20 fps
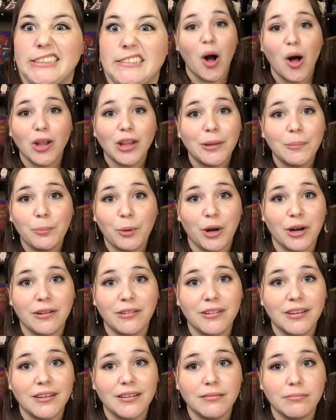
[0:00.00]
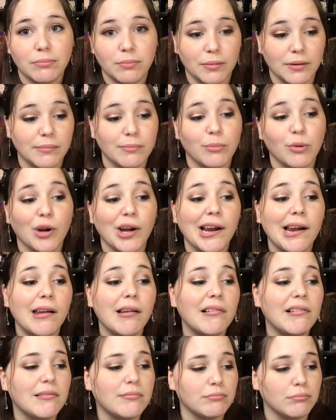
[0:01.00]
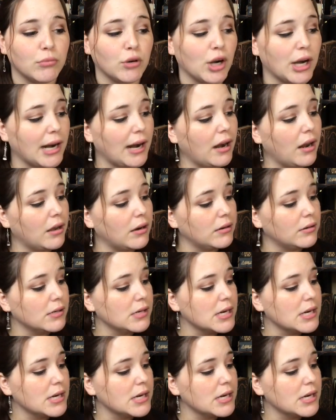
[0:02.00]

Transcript: All umbrella, umbrella, umbrella.